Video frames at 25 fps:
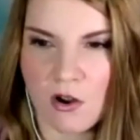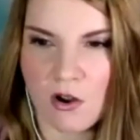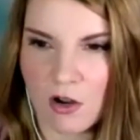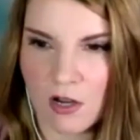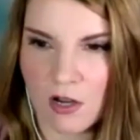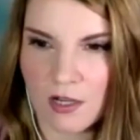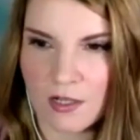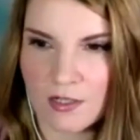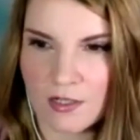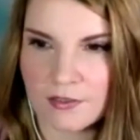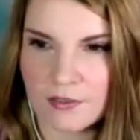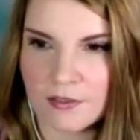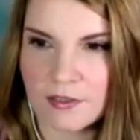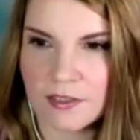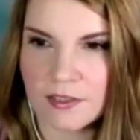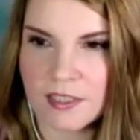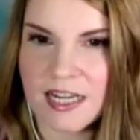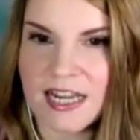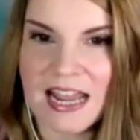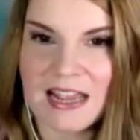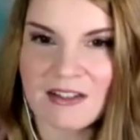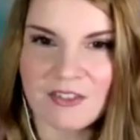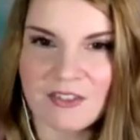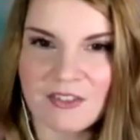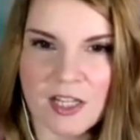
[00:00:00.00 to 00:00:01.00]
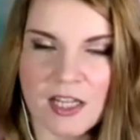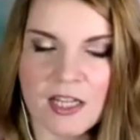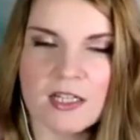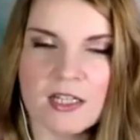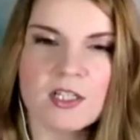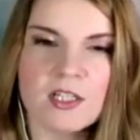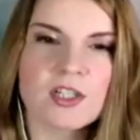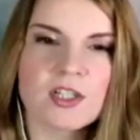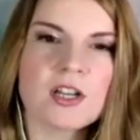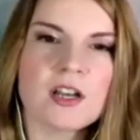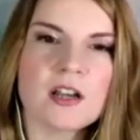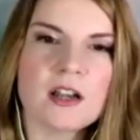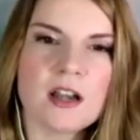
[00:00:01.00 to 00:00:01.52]
on the
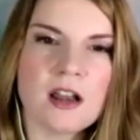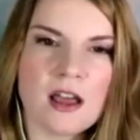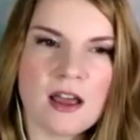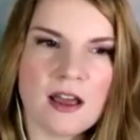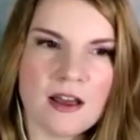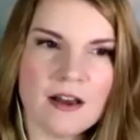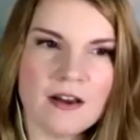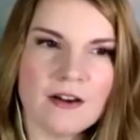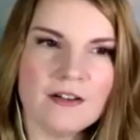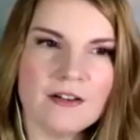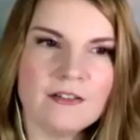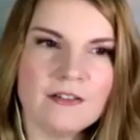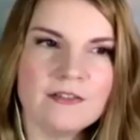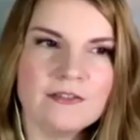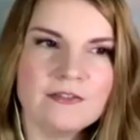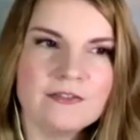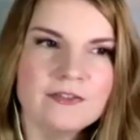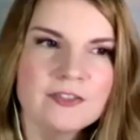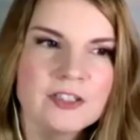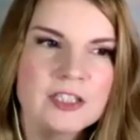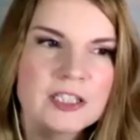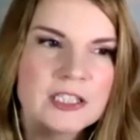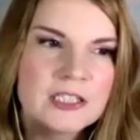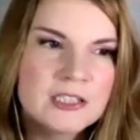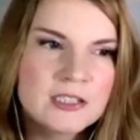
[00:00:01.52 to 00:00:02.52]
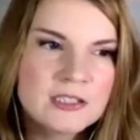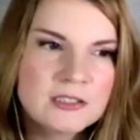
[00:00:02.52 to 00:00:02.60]
navigation of